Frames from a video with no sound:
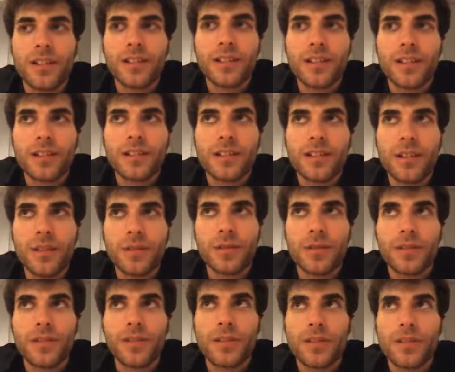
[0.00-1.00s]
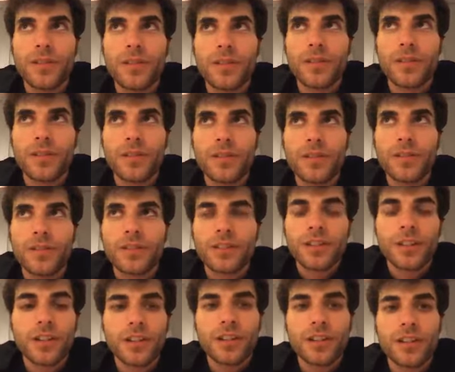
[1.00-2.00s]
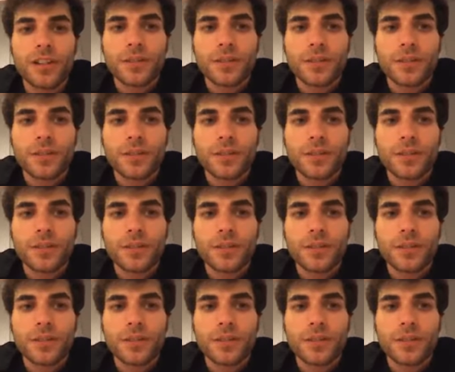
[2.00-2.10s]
So security is